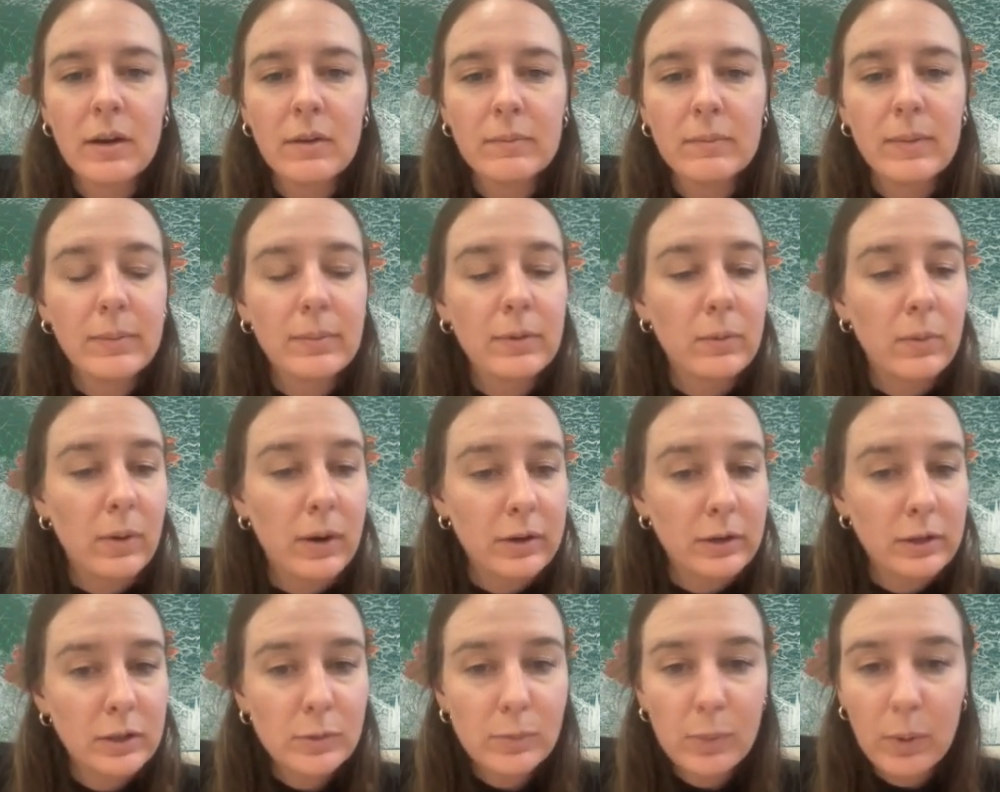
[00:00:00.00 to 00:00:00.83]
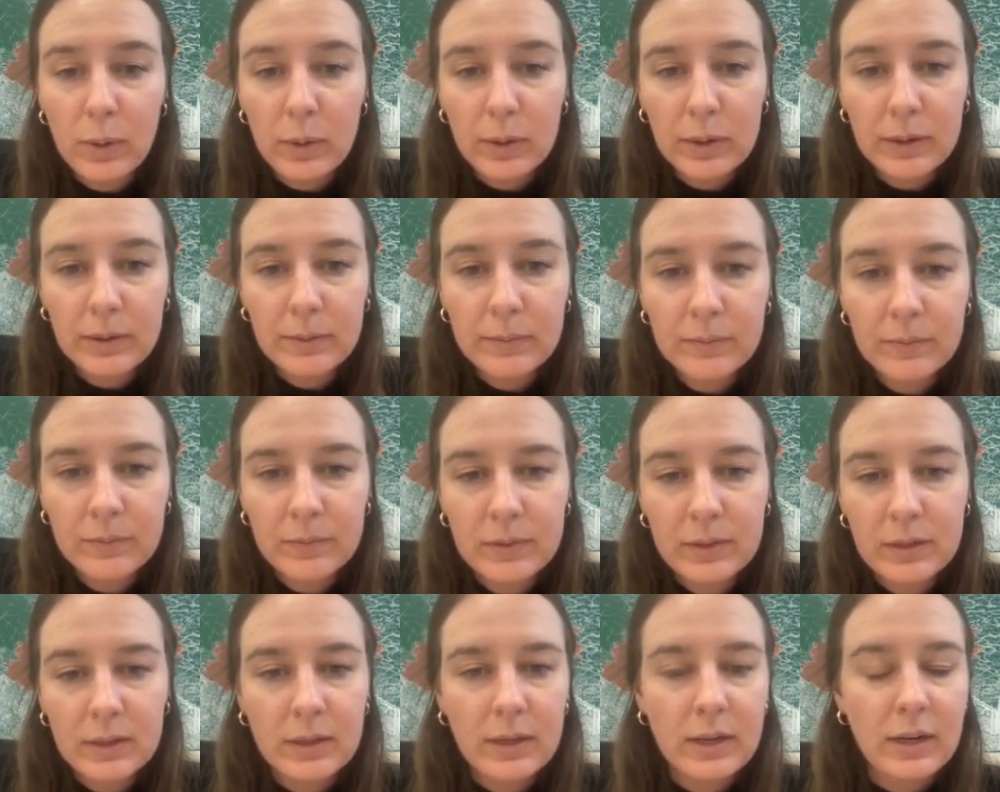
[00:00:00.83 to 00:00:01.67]
Remember, water is polar,
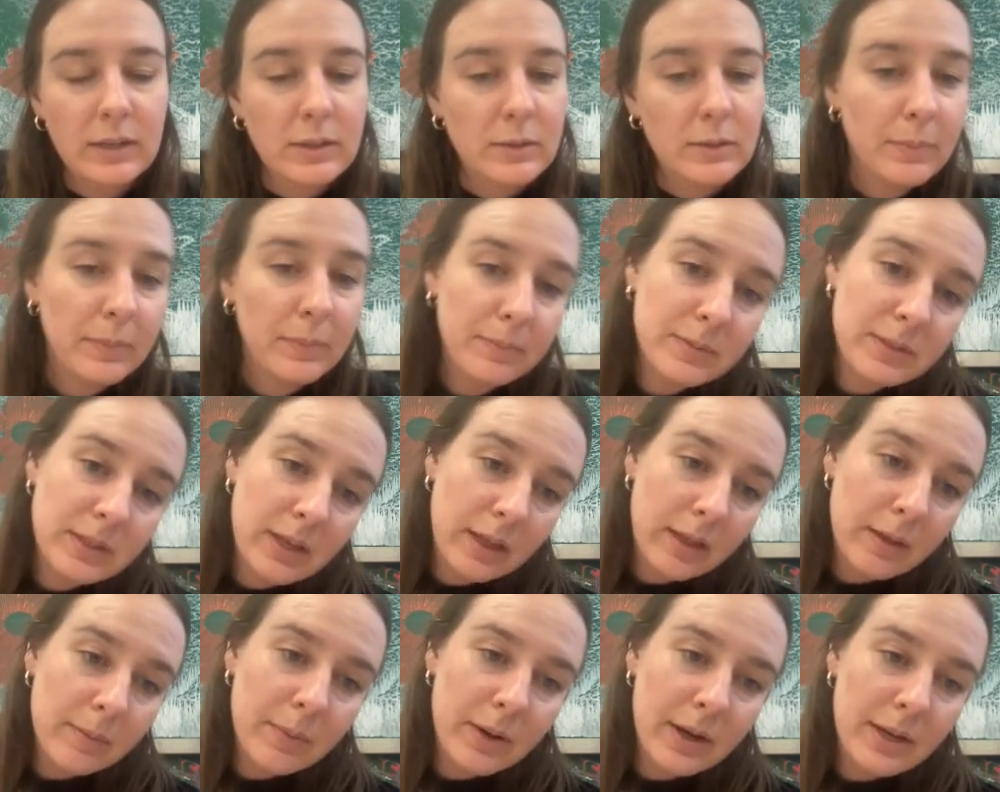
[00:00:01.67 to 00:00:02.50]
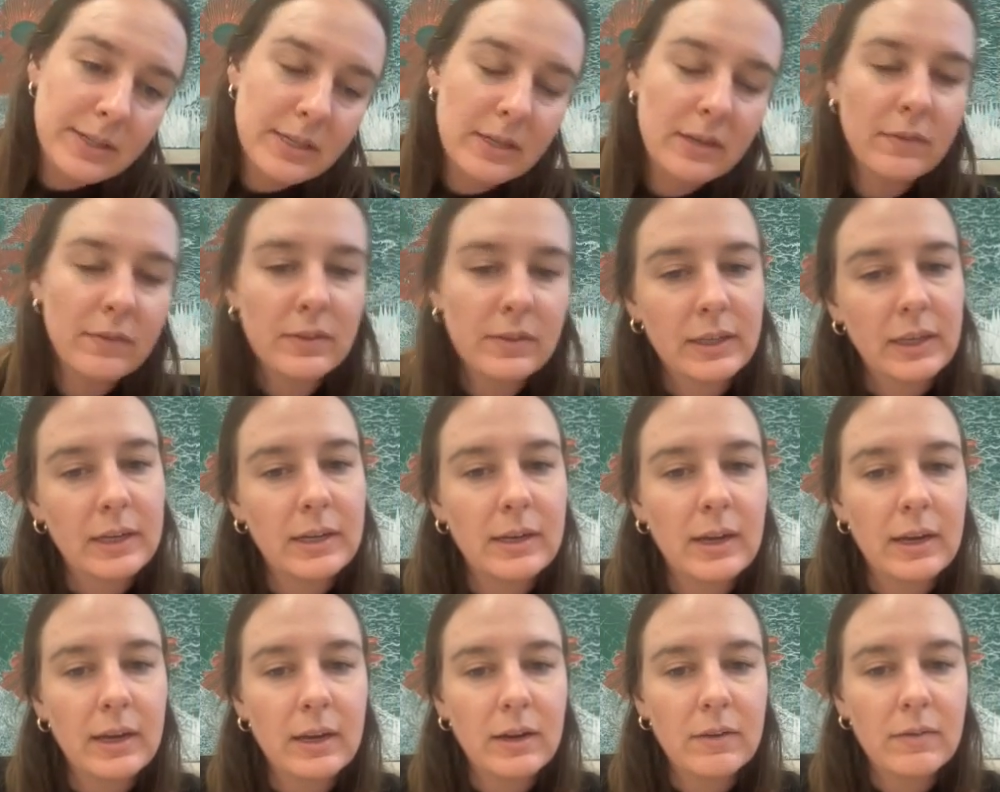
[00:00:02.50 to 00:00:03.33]
has slightly positive, slightly
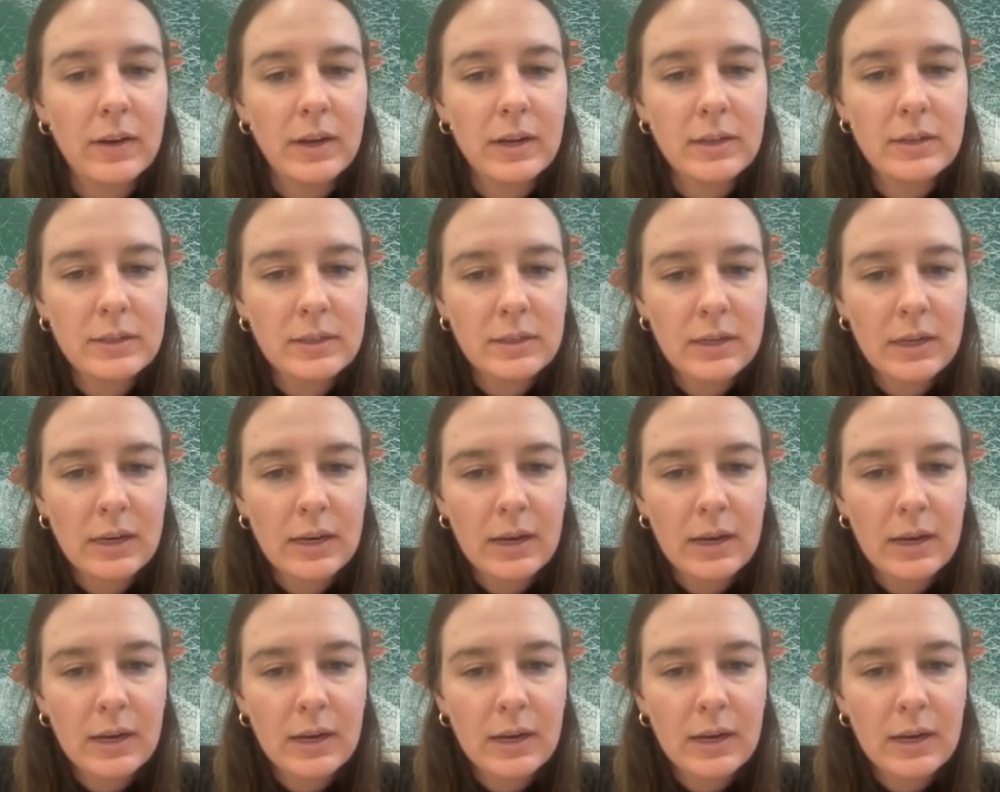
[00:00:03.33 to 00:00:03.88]
negative end,